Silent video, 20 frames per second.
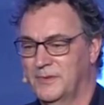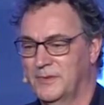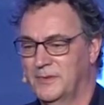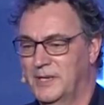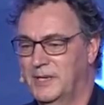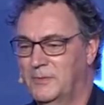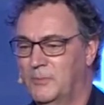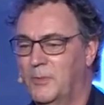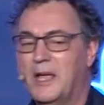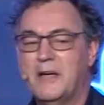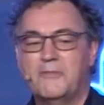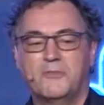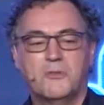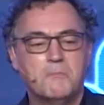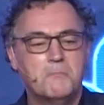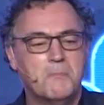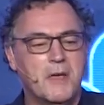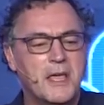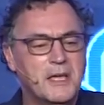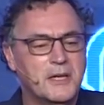Right? We have to
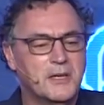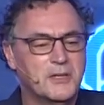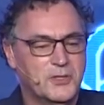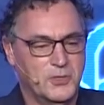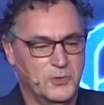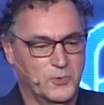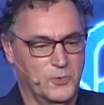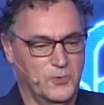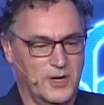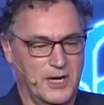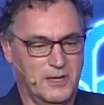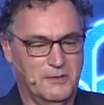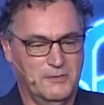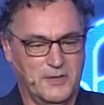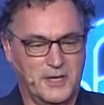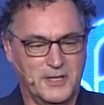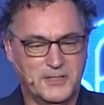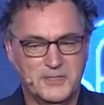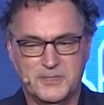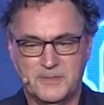make it do great
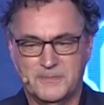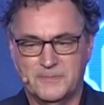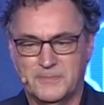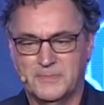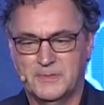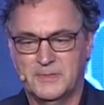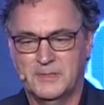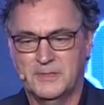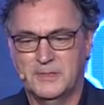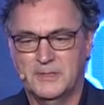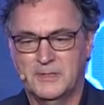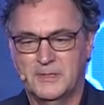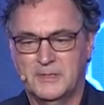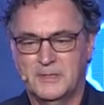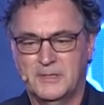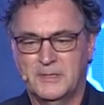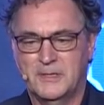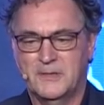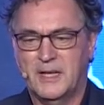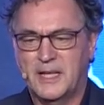things.
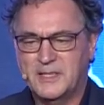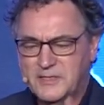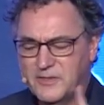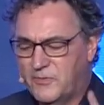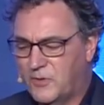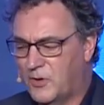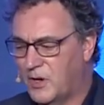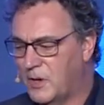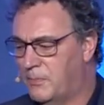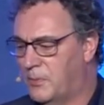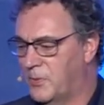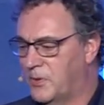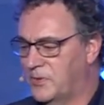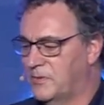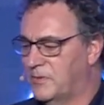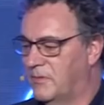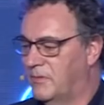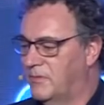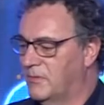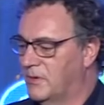That's a very
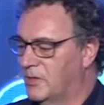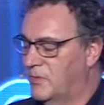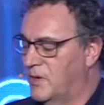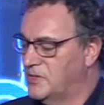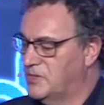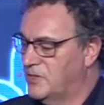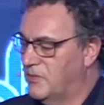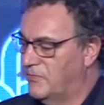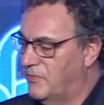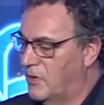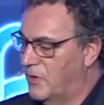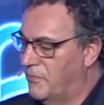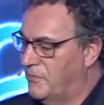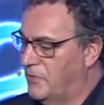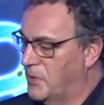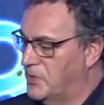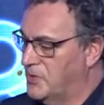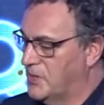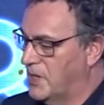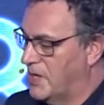important question for our
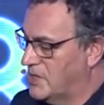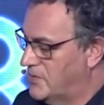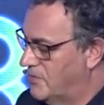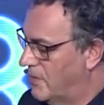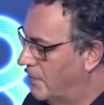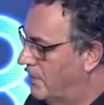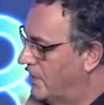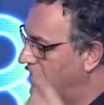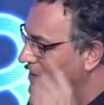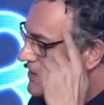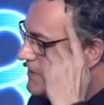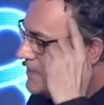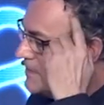future. Next one, please.